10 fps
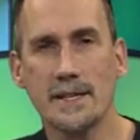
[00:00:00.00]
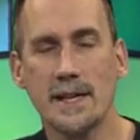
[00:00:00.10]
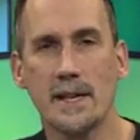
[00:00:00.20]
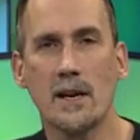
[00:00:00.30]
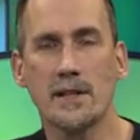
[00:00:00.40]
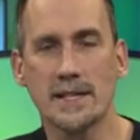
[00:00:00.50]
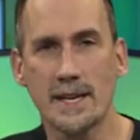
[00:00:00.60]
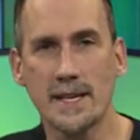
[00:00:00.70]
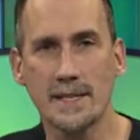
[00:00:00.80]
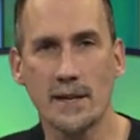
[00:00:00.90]
and then all these
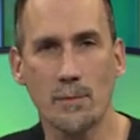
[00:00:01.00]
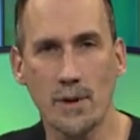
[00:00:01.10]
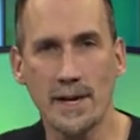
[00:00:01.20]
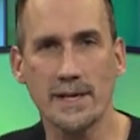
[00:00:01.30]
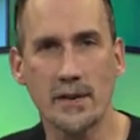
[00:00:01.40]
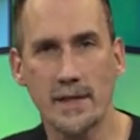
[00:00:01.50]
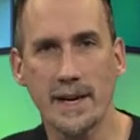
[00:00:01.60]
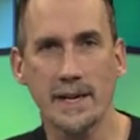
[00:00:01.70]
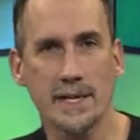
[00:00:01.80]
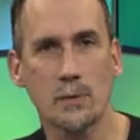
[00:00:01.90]
kids interbred and
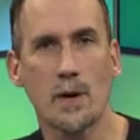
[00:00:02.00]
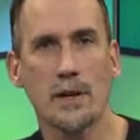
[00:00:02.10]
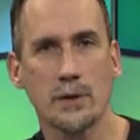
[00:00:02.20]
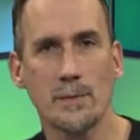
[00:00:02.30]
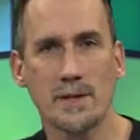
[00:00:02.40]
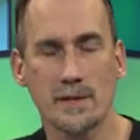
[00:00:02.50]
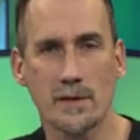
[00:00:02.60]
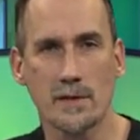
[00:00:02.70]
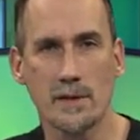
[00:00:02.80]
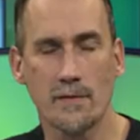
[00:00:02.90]
everything, and that's where all the humans
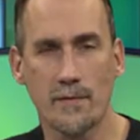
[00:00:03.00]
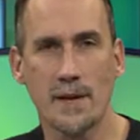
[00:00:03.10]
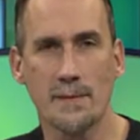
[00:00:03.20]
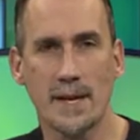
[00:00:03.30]
are from.